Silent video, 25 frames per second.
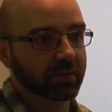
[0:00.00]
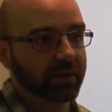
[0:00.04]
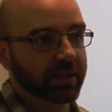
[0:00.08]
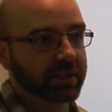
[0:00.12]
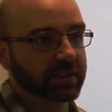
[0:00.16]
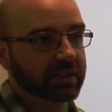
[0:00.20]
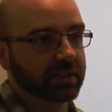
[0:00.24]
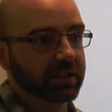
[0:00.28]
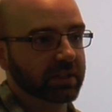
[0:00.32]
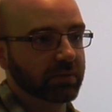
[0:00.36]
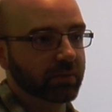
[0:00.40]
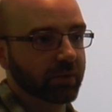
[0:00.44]
were
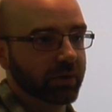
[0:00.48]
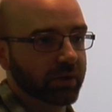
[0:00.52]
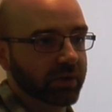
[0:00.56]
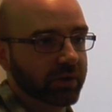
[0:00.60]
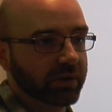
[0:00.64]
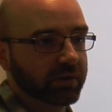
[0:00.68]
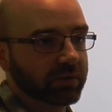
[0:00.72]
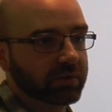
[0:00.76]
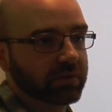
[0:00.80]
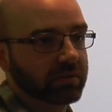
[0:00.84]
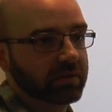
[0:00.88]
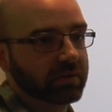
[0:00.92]
actually
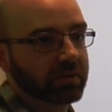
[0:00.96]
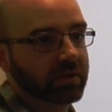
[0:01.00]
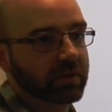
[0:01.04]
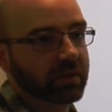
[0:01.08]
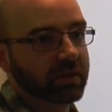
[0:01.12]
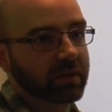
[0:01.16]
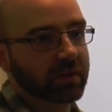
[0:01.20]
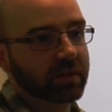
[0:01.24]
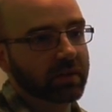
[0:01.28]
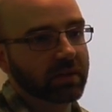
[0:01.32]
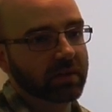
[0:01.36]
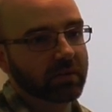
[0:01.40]
worse
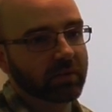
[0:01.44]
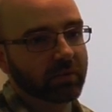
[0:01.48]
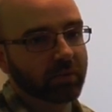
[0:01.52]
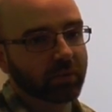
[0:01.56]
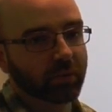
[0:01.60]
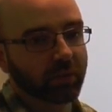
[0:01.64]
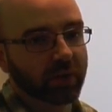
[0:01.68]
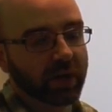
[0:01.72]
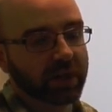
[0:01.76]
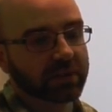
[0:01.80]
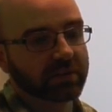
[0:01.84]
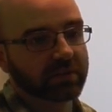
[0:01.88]

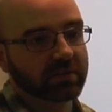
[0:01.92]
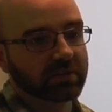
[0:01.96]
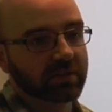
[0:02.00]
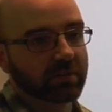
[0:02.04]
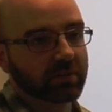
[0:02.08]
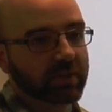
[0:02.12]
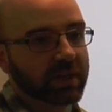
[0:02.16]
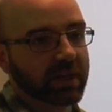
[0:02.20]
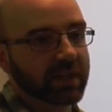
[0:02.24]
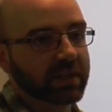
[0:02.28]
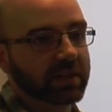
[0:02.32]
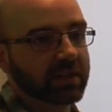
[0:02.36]
at
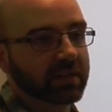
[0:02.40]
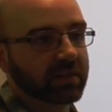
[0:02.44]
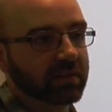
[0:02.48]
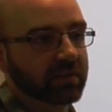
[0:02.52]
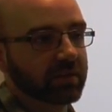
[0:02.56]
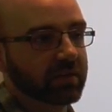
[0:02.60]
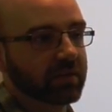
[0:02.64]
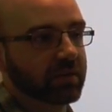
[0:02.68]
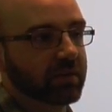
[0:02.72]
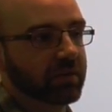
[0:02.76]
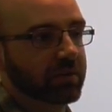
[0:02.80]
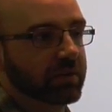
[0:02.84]
discriminating
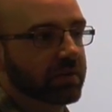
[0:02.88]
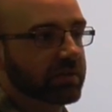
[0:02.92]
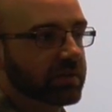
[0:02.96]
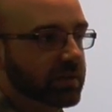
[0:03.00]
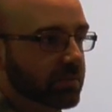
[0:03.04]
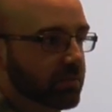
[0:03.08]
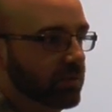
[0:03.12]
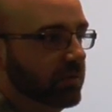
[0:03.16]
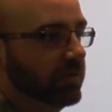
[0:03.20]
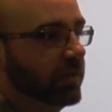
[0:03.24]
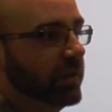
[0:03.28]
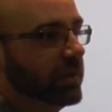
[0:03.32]
on the
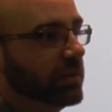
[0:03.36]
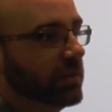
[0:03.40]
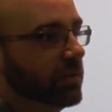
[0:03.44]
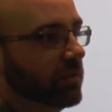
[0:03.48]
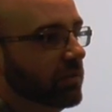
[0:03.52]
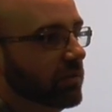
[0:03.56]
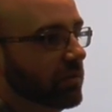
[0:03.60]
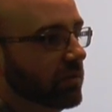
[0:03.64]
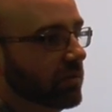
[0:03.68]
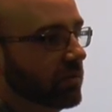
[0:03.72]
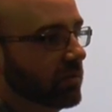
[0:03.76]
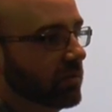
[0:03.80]
simple features.